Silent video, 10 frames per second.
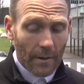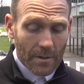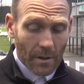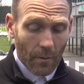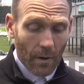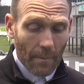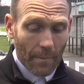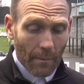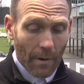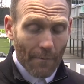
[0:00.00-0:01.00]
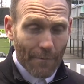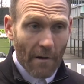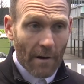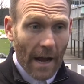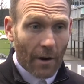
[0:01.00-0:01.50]
So I'm
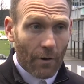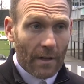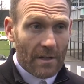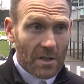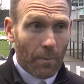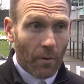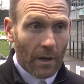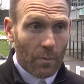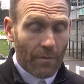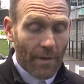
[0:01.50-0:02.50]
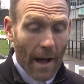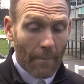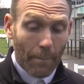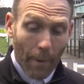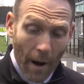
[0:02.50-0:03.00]
very angry and disappointed with
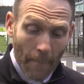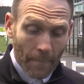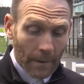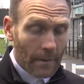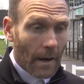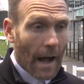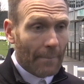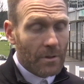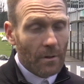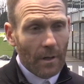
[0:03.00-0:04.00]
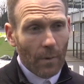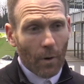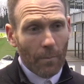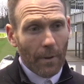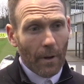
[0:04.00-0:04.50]
that, but I absolutely won't